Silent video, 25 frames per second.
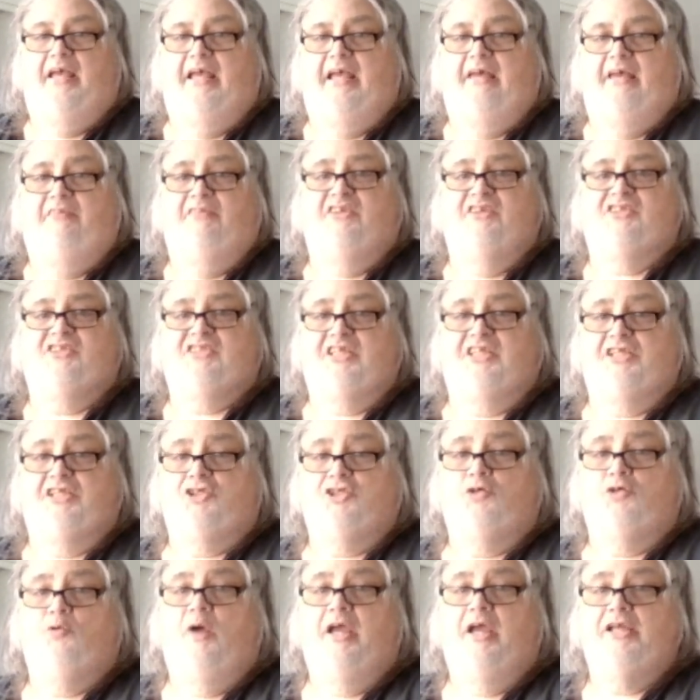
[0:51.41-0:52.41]
in the
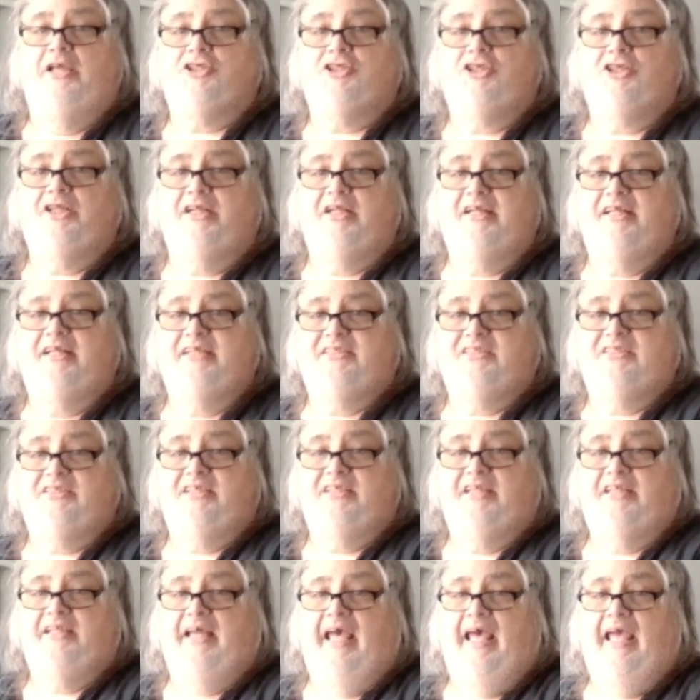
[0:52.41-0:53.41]
situation it is
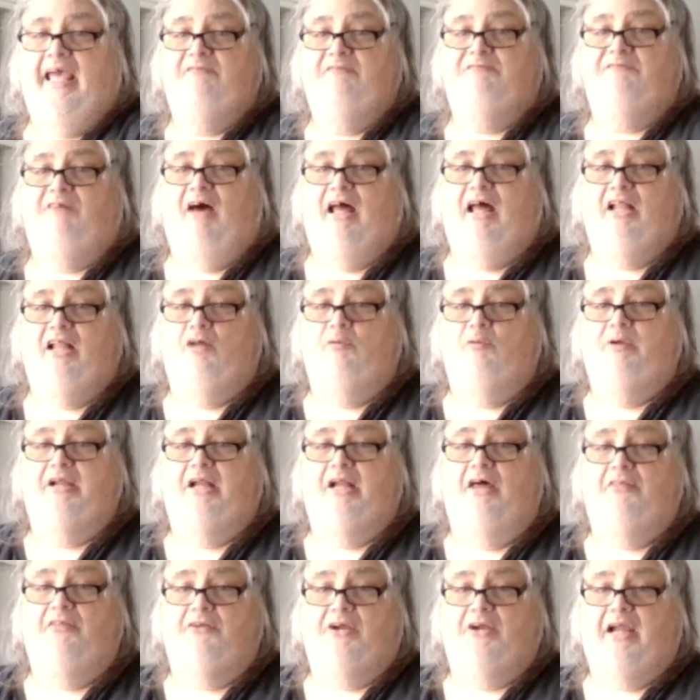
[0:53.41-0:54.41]
today following
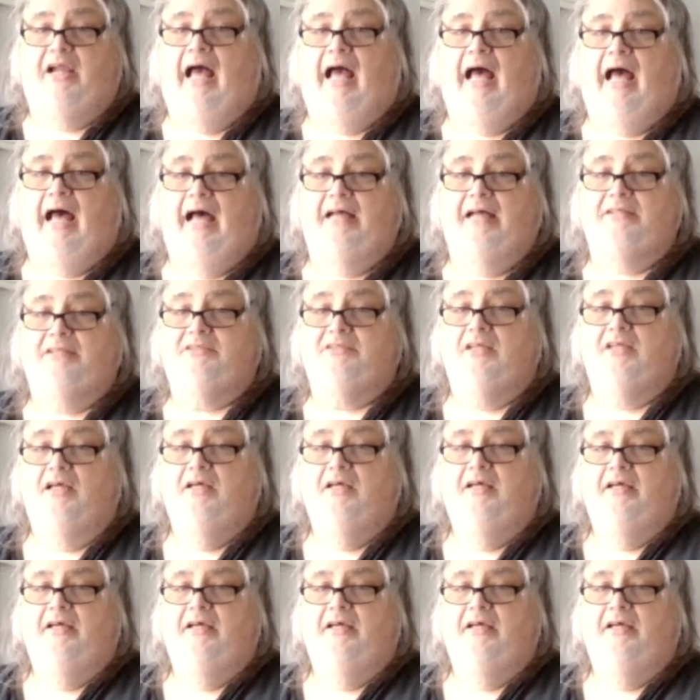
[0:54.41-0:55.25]
other gods.